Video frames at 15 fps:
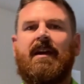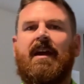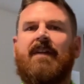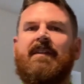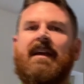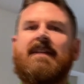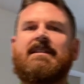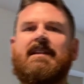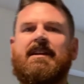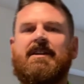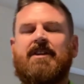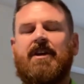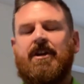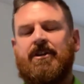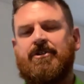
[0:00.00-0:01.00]
And that's
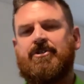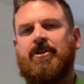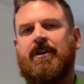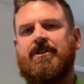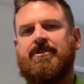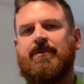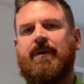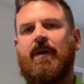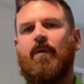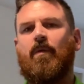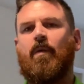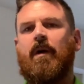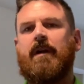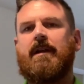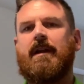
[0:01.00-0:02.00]
in Joshua
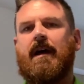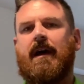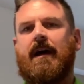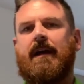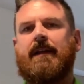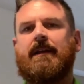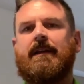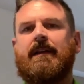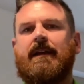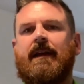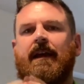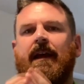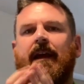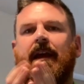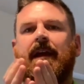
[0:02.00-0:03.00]
1 9
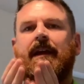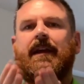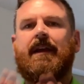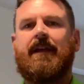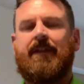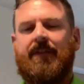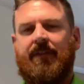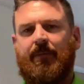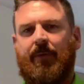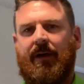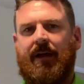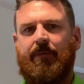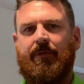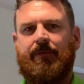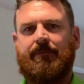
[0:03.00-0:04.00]
in the
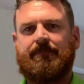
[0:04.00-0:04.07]
Bible.